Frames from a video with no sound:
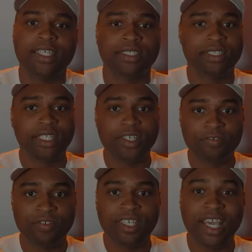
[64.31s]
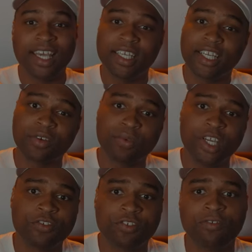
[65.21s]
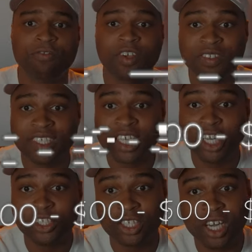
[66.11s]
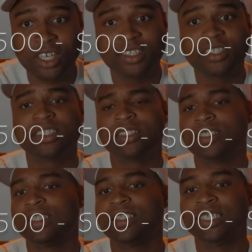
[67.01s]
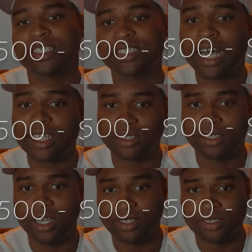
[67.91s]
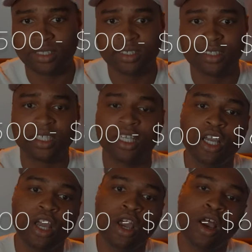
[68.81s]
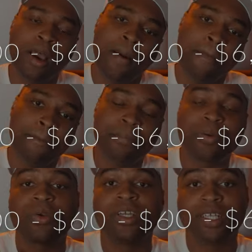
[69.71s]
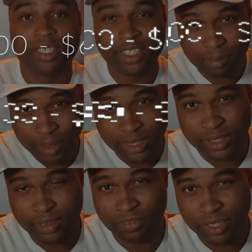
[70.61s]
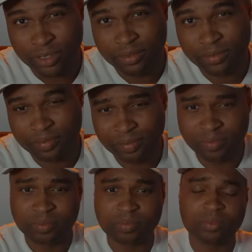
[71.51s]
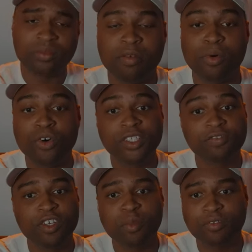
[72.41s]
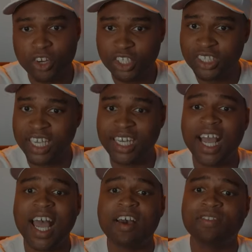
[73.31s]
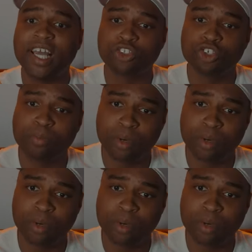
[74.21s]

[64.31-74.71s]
as a stud fee and it can range from $1,500 to $6,000. Pretty expensive, you know? Most female Frenchies cannot have natural